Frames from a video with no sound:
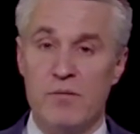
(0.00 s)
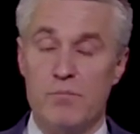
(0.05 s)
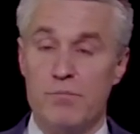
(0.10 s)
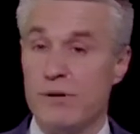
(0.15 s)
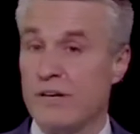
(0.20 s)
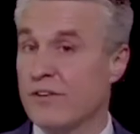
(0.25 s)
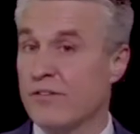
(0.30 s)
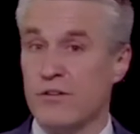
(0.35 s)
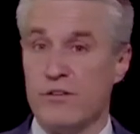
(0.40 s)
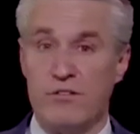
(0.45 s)

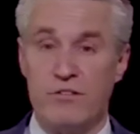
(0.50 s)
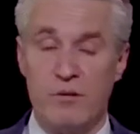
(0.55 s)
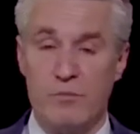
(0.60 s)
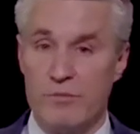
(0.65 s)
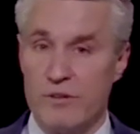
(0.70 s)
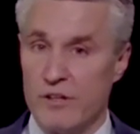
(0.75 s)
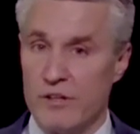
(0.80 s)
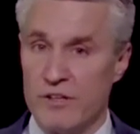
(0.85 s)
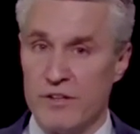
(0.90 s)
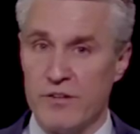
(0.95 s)
based on
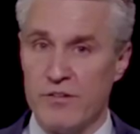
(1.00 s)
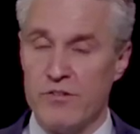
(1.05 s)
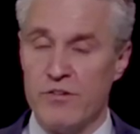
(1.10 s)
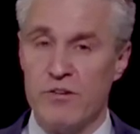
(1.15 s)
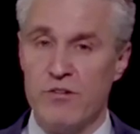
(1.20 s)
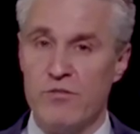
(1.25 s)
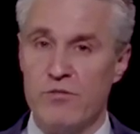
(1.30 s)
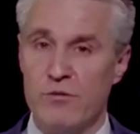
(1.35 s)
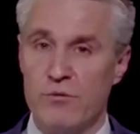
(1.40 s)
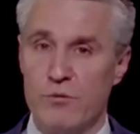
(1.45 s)
something like the
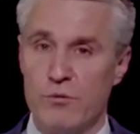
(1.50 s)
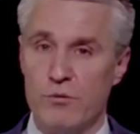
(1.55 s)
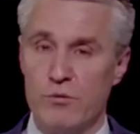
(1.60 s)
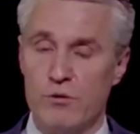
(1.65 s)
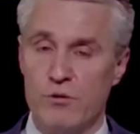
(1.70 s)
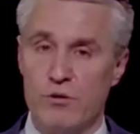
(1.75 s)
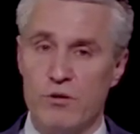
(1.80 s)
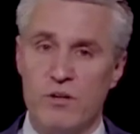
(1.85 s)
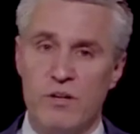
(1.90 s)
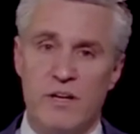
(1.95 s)
six foot
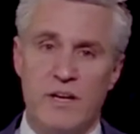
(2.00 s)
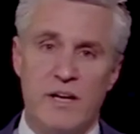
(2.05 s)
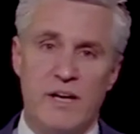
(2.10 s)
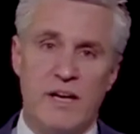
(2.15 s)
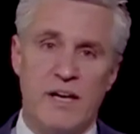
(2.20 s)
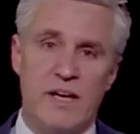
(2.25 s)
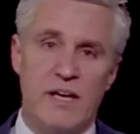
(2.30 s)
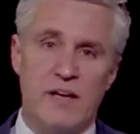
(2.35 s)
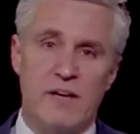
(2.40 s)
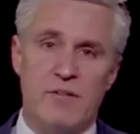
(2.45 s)
rule
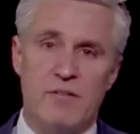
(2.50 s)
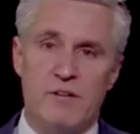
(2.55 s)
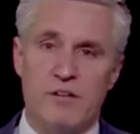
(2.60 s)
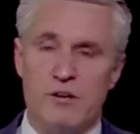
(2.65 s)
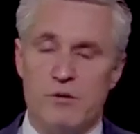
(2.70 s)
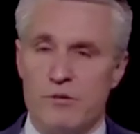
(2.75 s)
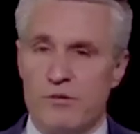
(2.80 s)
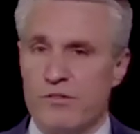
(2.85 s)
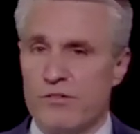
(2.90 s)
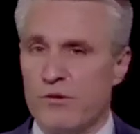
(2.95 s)
and you
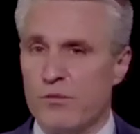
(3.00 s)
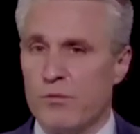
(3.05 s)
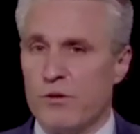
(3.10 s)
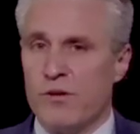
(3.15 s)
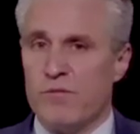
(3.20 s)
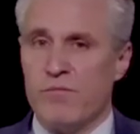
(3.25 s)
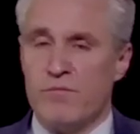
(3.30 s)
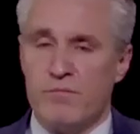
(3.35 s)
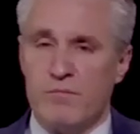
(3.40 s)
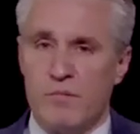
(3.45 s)
know a
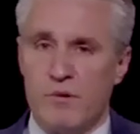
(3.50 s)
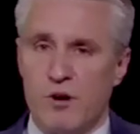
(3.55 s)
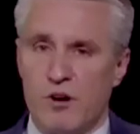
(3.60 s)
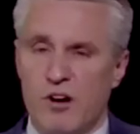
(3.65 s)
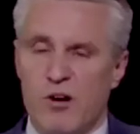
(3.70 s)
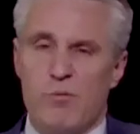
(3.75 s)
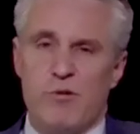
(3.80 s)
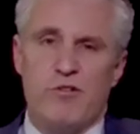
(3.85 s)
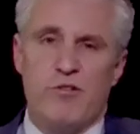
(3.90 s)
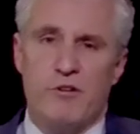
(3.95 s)
somewhat
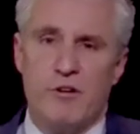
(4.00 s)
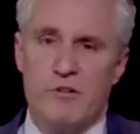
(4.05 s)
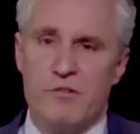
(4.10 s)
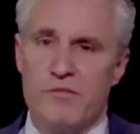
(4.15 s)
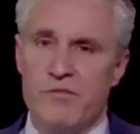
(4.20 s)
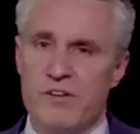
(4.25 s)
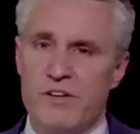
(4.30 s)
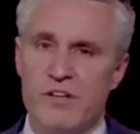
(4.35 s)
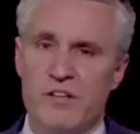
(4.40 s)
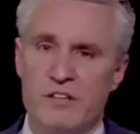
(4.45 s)
arbitrary
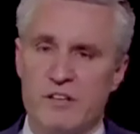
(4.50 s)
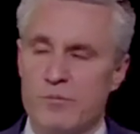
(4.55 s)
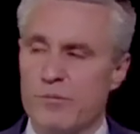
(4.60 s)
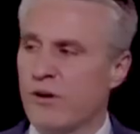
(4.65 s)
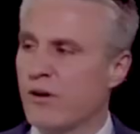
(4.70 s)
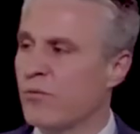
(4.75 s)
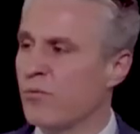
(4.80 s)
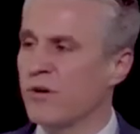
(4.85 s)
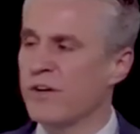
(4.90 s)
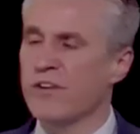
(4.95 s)
feeling
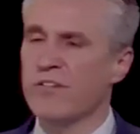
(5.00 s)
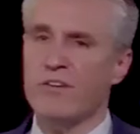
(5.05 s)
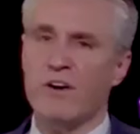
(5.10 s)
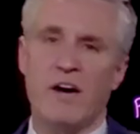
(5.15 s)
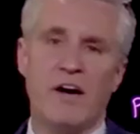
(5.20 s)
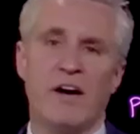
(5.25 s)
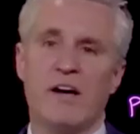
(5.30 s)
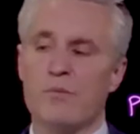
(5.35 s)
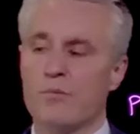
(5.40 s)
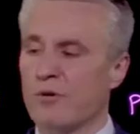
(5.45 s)
about what is a
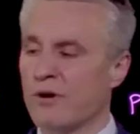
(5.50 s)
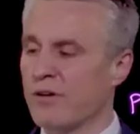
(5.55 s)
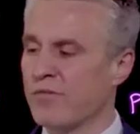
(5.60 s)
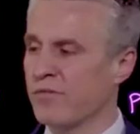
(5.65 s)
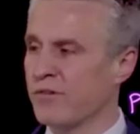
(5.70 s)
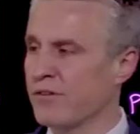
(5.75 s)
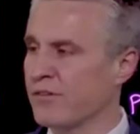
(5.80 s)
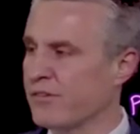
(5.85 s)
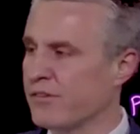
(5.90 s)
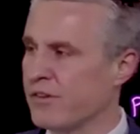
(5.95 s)
high
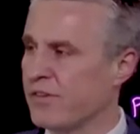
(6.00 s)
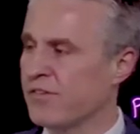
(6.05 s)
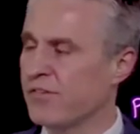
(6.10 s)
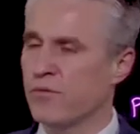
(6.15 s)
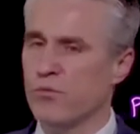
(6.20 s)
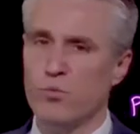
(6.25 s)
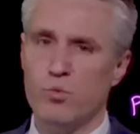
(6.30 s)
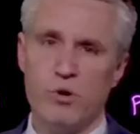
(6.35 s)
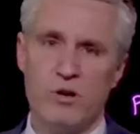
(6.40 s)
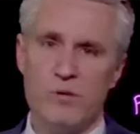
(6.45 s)
prevalence is
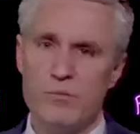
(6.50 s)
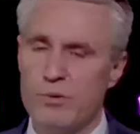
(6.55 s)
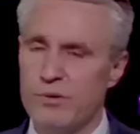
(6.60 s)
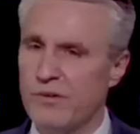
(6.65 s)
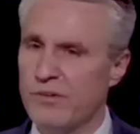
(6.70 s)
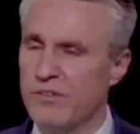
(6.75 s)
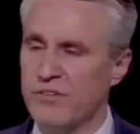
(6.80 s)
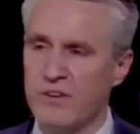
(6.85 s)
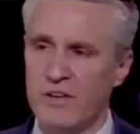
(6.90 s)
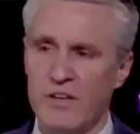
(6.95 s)
it
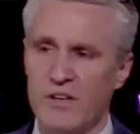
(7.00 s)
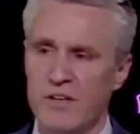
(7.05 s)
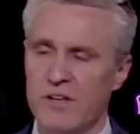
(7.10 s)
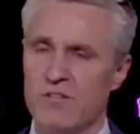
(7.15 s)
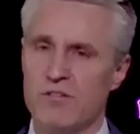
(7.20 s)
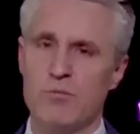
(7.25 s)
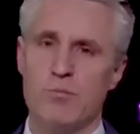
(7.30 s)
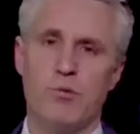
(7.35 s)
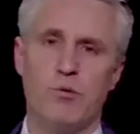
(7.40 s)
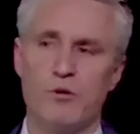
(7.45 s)
1%
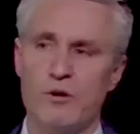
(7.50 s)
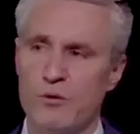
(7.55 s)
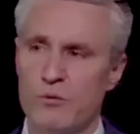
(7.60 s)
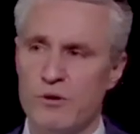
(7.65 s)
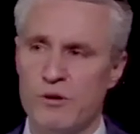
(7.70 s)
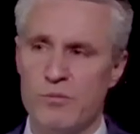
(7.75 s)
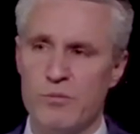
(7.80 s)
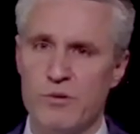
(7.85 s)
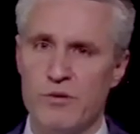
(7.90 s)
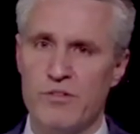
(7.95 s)
is it
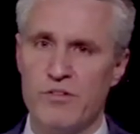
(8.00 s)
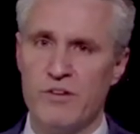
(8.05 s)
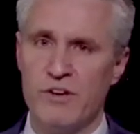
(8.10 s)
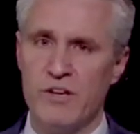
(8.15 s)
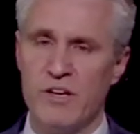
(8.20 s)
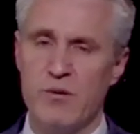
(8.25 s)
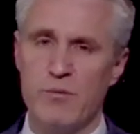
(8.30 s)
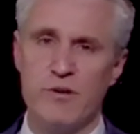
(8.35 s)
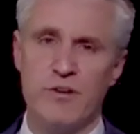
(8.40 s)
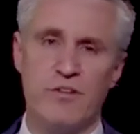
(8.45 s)
0.1%
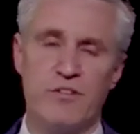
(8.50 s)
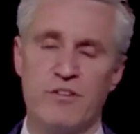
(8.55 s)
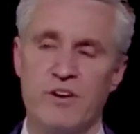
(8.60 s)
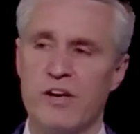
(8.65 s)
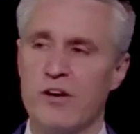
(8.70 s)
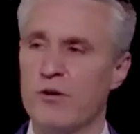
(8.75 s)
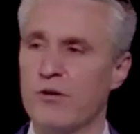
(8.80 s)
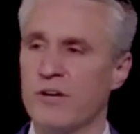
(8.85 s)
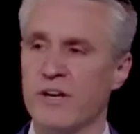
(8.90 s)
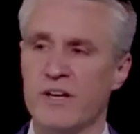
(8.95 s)
and we
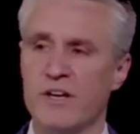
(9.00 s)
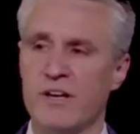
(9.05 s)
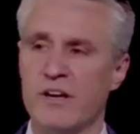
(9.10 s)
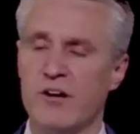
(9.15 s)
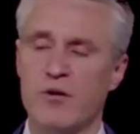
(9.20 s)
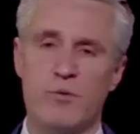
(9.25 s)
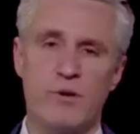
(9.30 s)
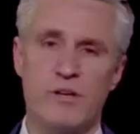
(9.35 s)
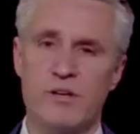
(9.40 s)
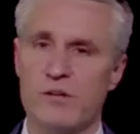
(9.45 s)
decide okay
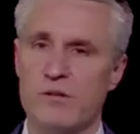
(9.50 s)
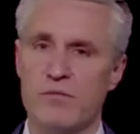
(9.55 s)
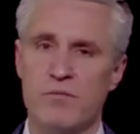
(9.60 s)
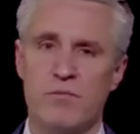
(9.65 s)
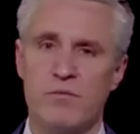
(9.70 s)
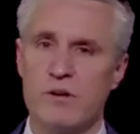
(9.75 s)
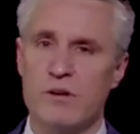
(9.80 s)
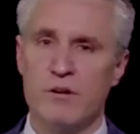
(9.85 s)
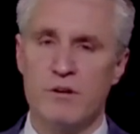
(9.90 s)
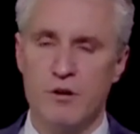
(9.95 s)
now we
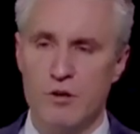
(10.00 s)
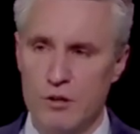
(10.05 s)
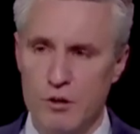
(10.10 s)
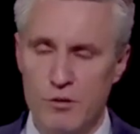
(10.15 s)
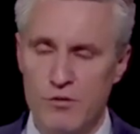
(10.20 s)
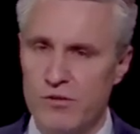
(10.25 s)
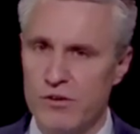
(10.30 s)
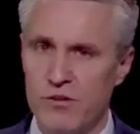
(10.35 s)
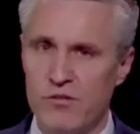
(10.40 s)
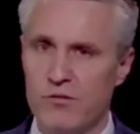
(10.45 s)
can
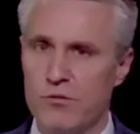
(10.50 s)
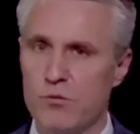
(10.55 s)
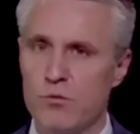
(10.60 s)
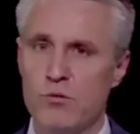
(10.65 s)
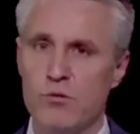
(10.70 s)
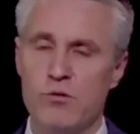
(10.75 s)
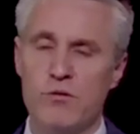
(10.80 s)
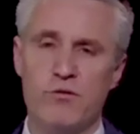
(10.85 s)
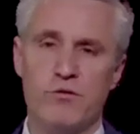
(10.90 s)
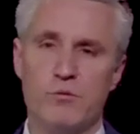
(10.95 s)
close our
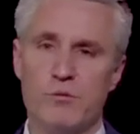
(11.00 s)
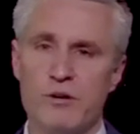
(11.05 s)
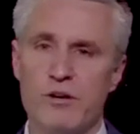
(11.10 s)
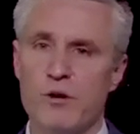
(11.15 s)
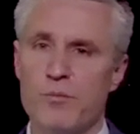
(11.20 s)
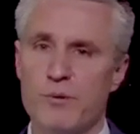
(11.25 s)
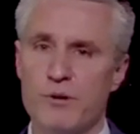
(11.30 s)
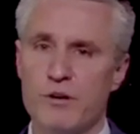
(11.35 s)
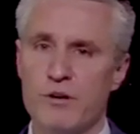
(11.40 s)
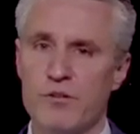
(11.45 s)
schools or
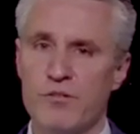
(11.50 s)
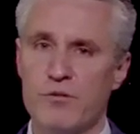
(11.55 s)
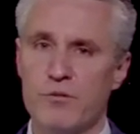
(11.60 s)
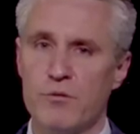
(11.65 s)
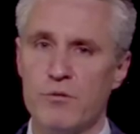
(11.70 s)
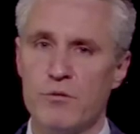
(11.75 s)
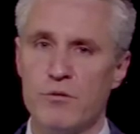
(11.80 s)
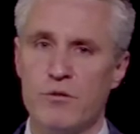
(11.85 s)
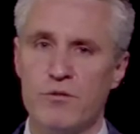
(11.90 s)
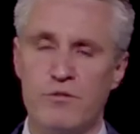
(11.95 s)
reopen our
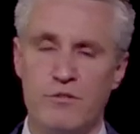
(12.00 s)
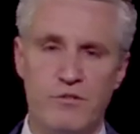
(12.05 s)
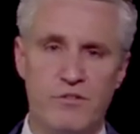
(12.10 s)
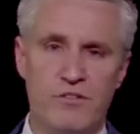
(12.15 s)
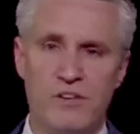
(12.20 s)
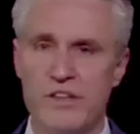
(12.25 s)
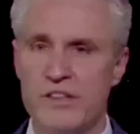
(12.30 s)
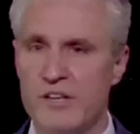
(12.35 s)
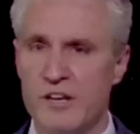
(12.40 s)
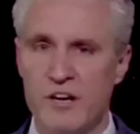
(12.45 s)
schools or
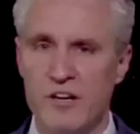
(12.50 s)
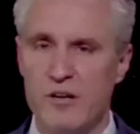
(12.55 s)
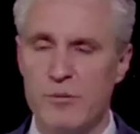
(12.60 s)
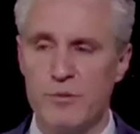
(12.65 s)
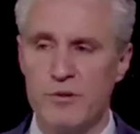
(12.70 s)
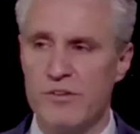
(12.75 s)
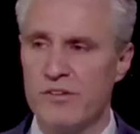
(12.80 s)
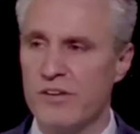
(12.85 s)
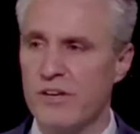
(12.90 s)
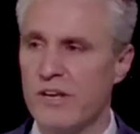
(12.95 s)
set the
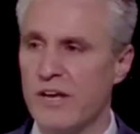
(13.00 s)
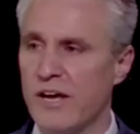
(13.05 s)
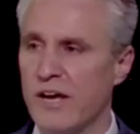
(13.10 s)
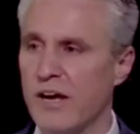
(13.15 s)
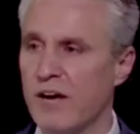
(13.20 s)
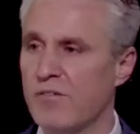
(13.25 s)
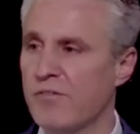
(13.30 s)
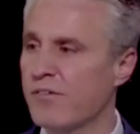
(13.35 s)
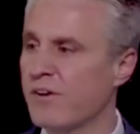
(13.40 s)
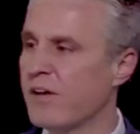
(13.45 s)
occupancy at
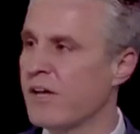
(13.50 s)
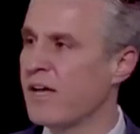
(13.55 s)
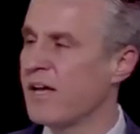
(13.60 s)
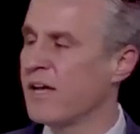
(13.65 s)
half